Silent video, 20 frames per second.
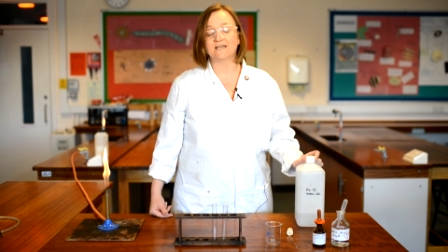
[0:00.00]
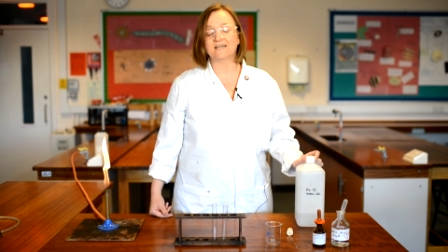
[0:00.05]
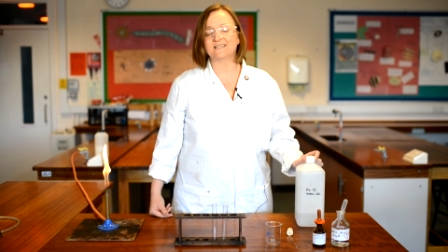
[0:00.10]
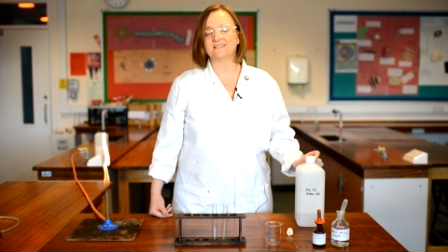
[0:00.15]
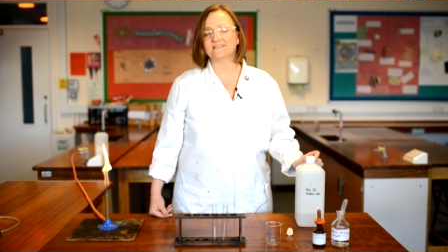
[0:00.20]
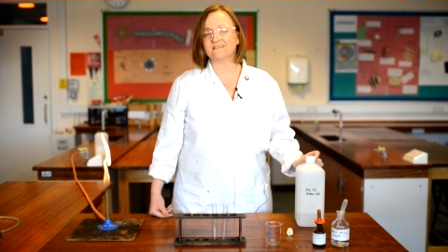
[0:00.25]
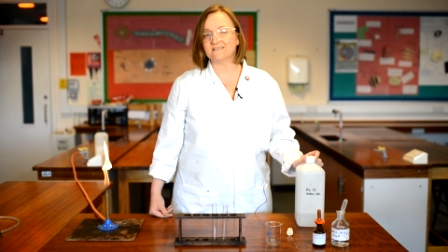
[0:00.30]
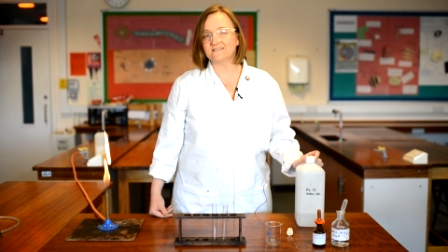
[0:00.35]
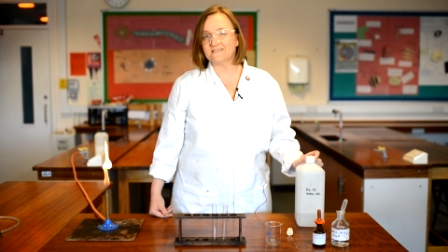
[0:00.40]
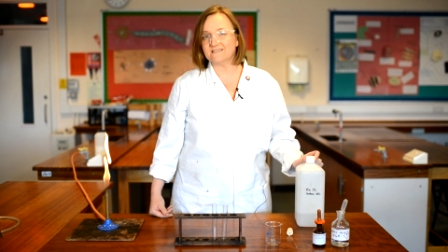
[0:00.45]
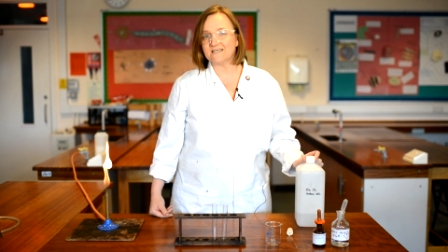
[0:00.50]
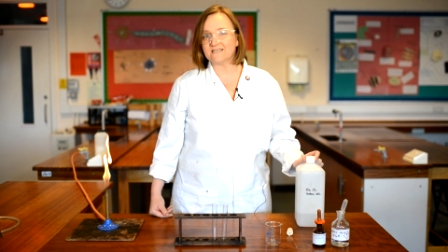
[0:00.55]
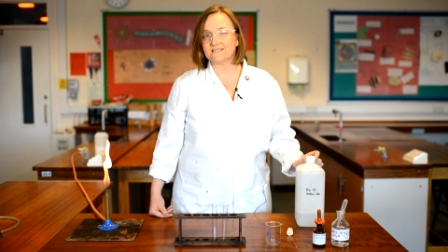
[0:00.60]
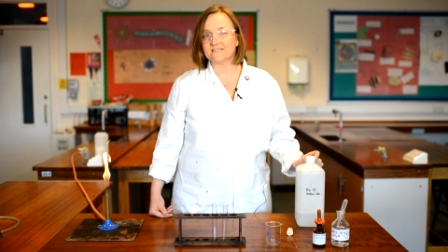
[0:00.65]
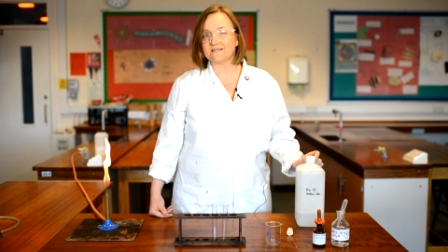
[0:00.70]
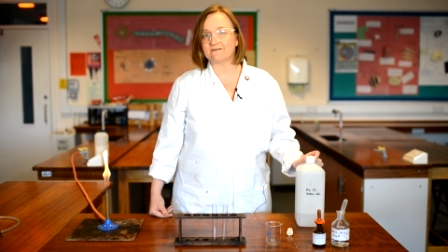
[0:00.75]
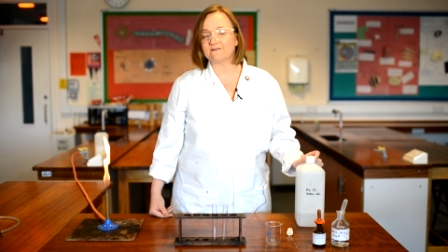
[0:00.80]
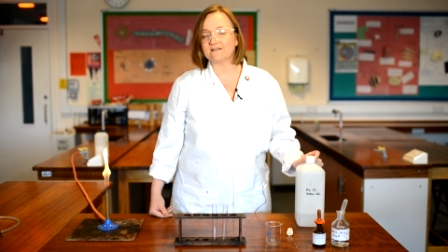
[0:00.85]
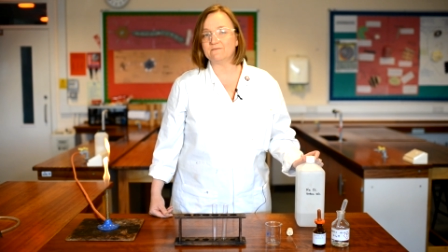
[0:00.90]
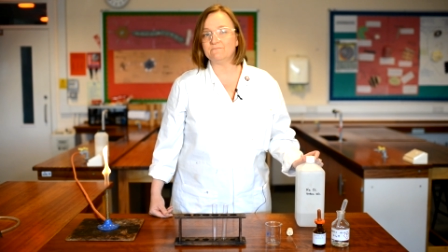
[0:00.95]
It doesn't
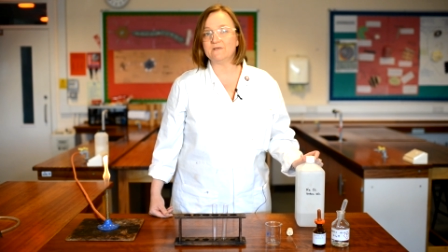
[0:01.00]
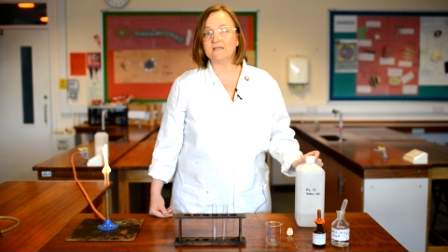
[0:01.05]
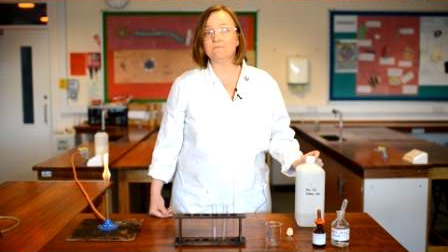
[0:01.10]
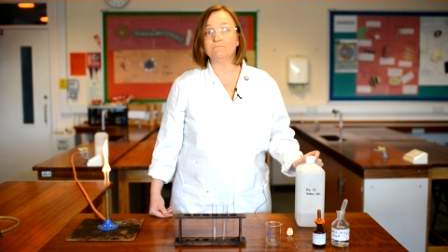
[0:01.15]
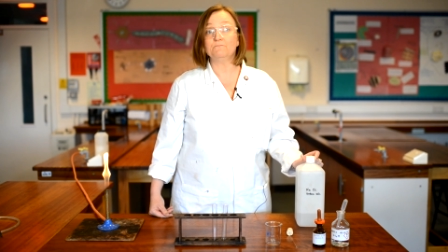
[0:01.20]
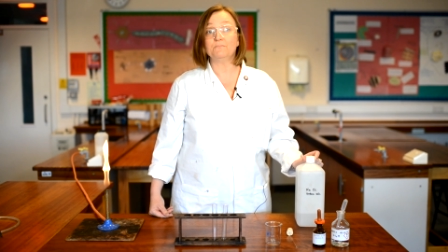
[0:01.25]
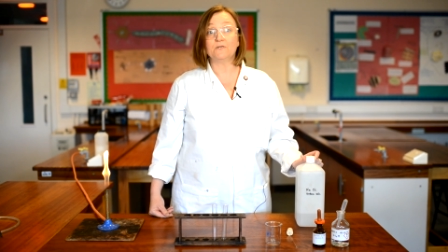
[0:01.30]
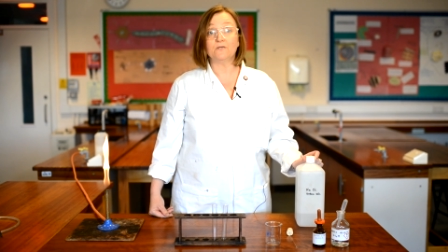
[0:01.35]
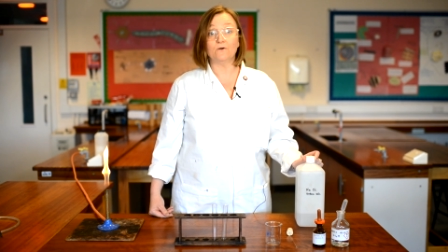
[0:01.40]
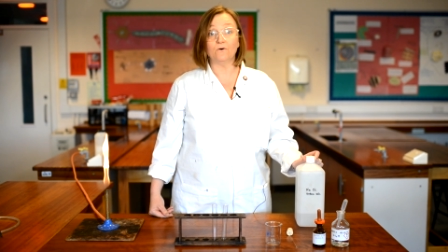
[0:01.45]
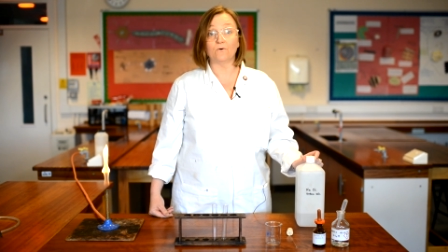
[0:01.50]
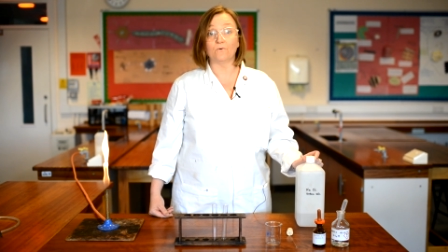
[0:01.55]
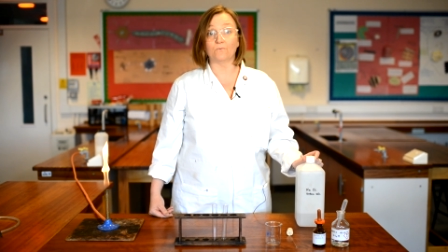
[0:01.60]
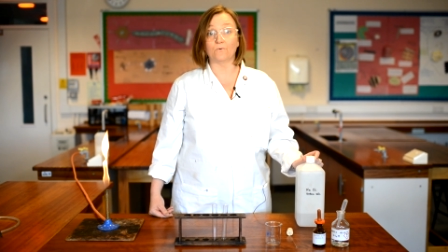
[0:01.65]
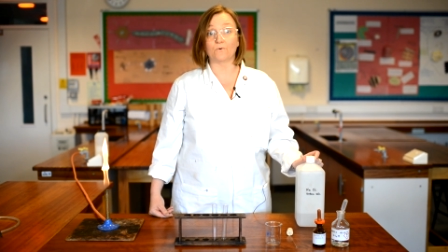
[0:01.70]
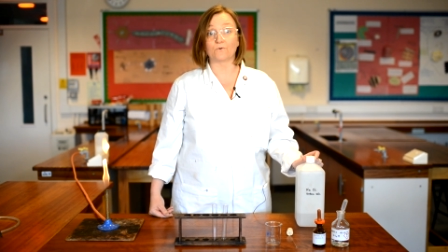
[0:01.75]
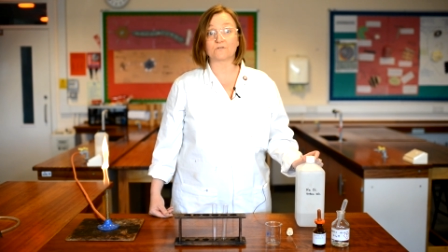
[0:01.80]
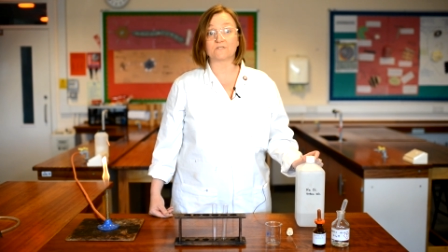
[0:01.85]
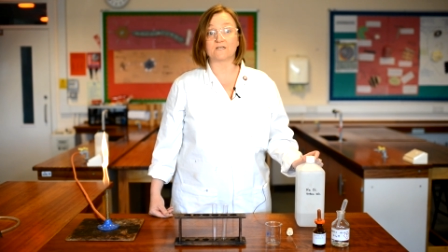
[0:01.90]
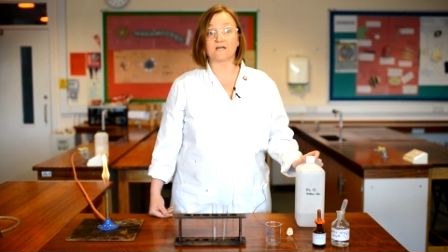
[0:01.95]
necessarily mean pure
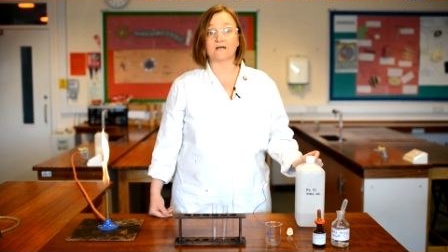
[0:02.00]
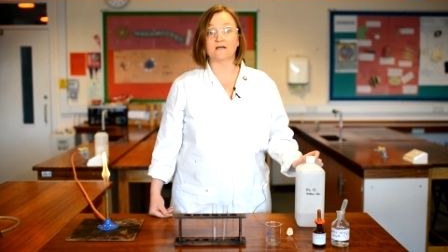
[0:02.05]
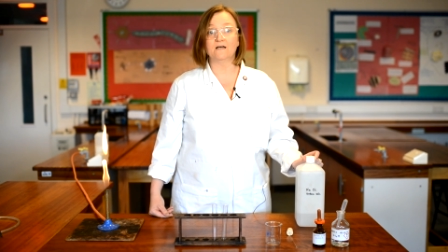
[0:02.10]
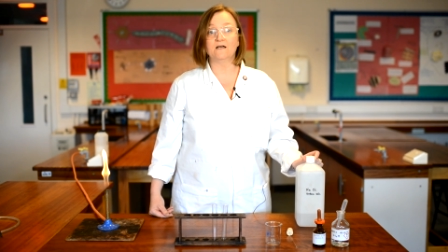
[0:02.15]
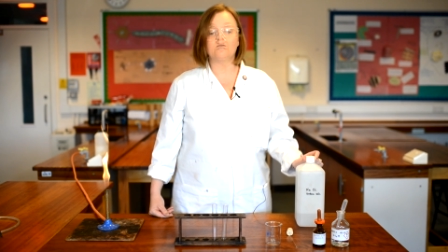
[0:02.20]
water.